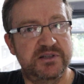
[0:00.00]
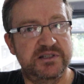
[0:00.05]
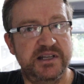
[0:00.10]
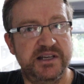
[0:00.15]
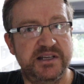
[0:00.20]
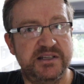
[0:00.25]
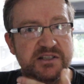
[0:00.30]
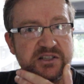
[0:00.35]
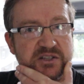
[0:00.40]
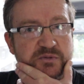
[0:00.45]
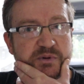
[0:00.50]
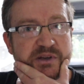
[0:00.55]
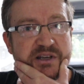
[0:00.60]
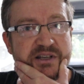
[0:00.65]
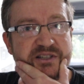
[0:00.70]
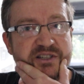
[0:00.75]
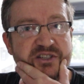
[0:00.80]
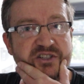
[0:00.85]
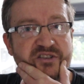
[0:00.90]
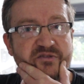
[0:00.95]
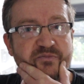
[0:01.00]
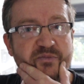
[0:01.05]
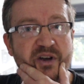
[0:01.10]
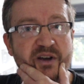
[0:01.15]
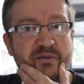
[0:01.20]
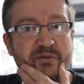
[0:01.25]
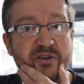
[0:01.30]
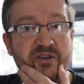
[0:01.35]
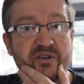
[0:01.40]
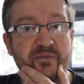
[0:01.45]
of snakes this week since you've put
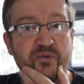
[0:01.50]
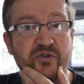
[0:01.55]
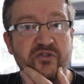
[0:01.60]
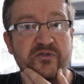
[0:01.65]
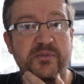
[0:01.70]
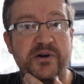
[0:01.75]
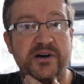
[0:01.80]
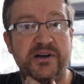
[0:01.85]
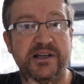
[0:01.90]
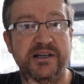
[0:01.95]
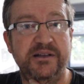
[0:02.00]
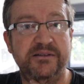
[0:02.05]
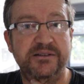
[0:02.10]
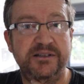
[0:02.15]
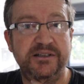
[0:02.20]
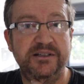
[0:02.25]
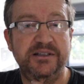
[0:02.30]
everything mm -hmm. on Morph Market.